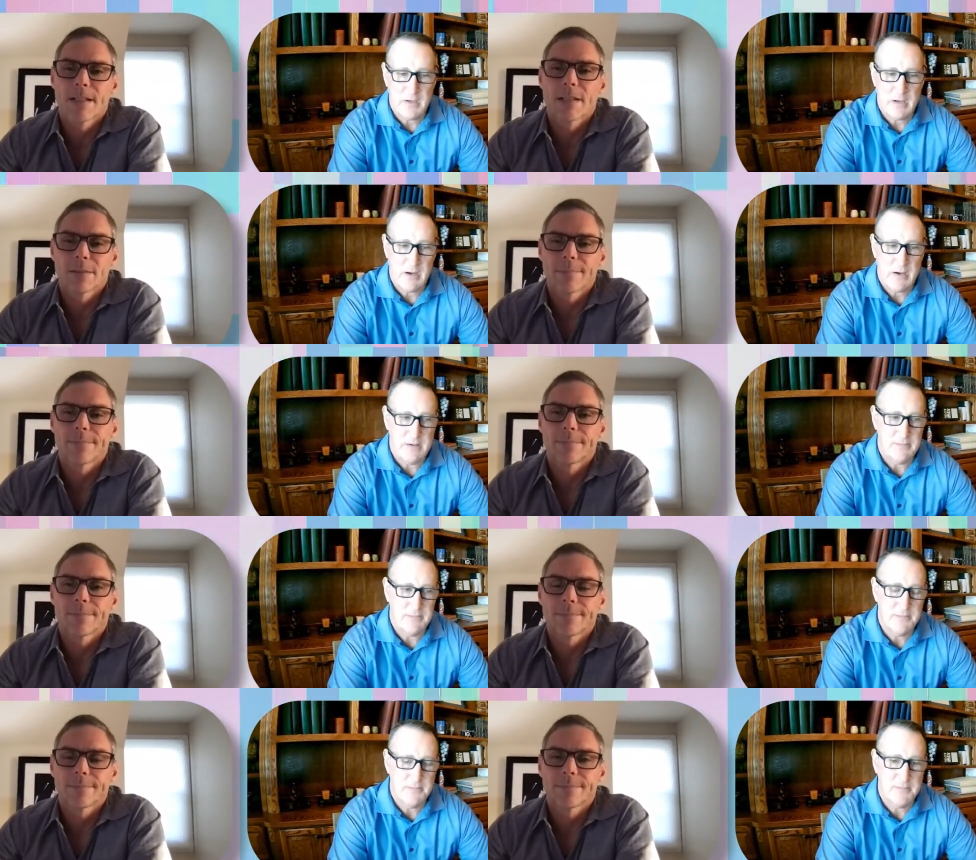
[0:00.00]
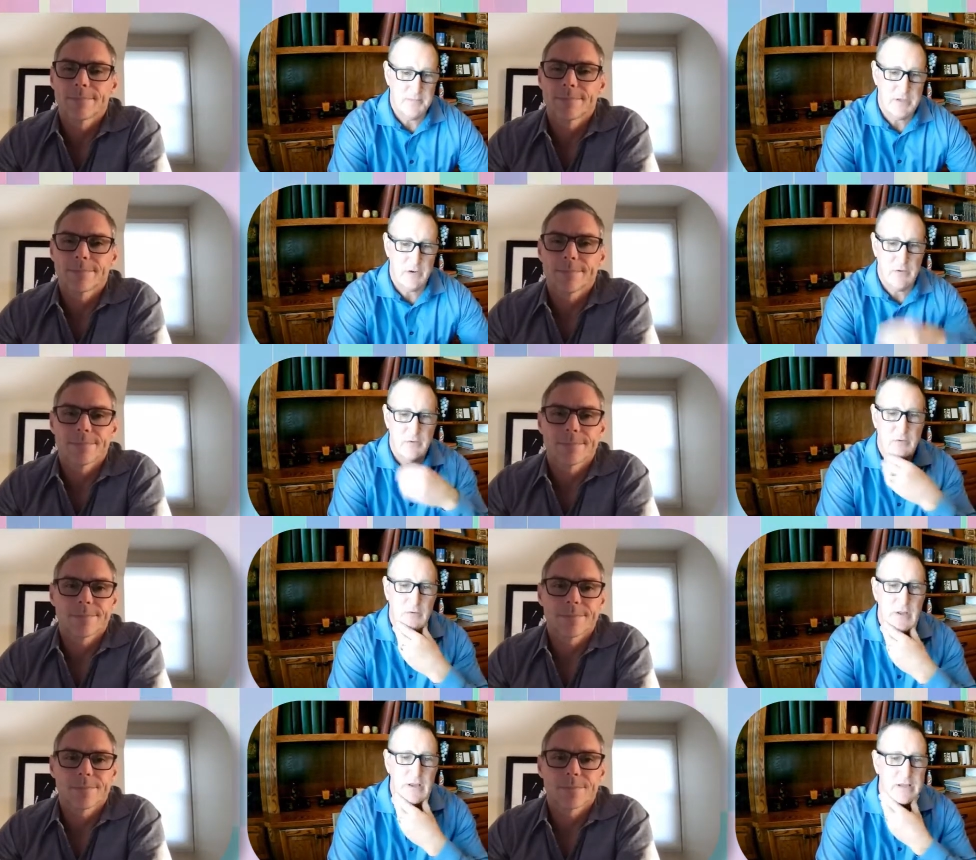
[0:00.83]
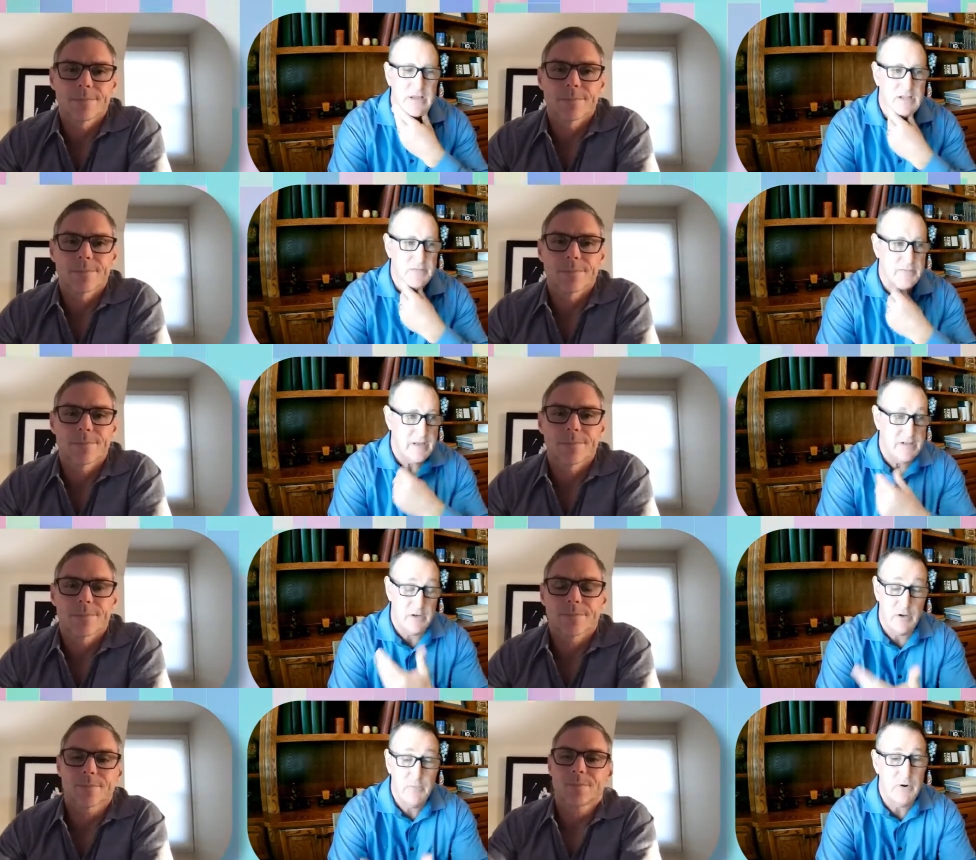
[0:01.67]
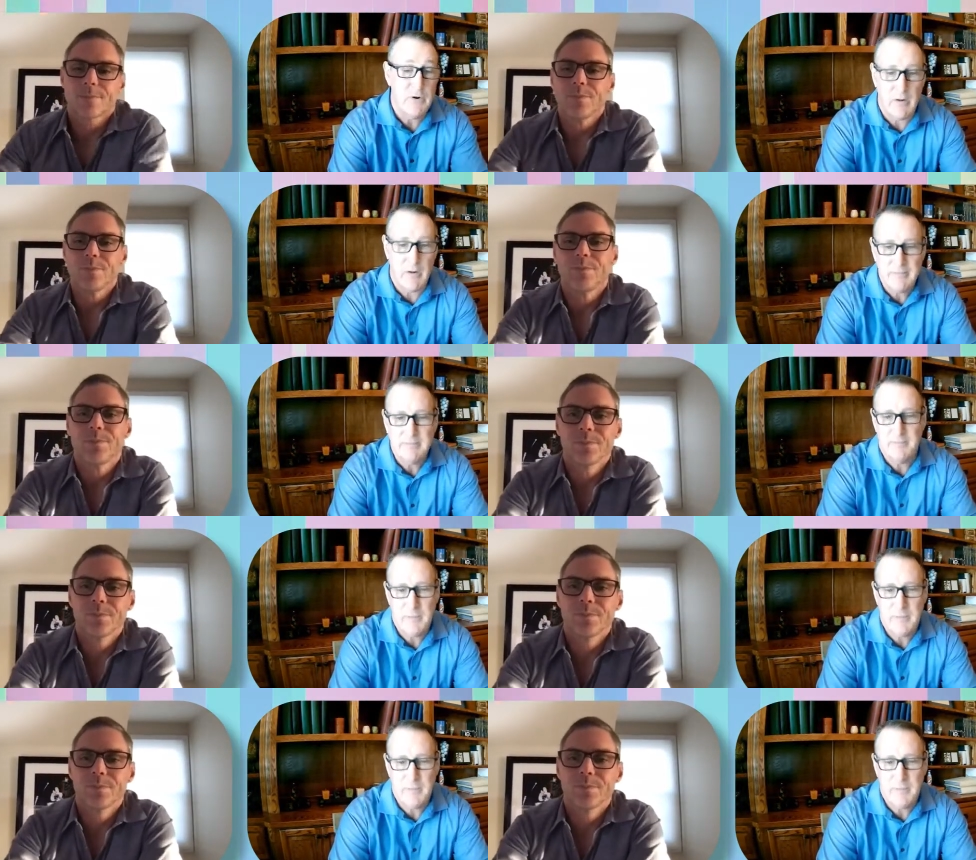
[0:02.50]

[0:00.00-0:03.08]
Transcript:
Speaker 1: Um, so it, it's, it's a new program.